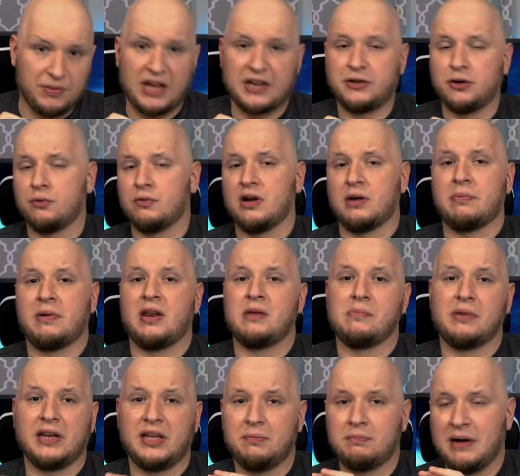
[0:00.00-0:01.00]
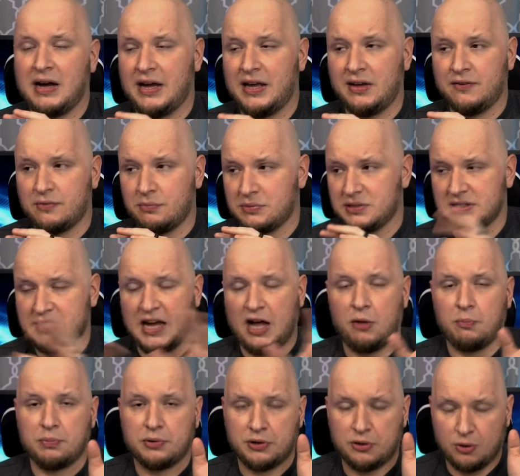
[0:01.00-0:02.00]
I don't recommend anybody buying from a
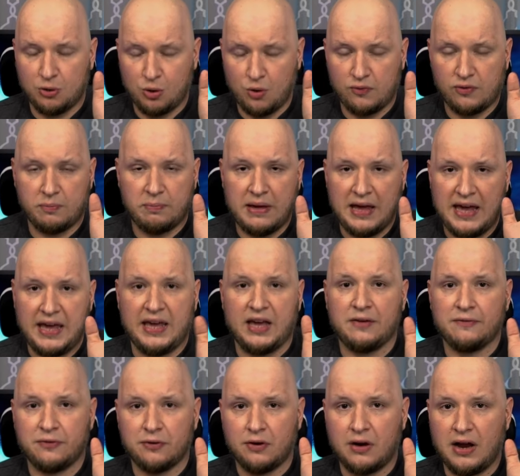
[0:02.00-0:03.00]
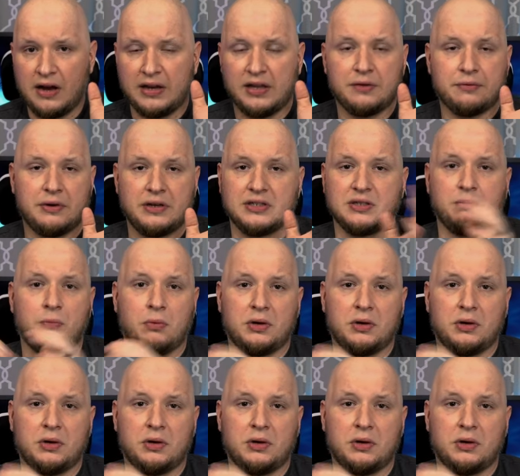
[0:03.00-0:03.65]
scalper or overpaying for any reason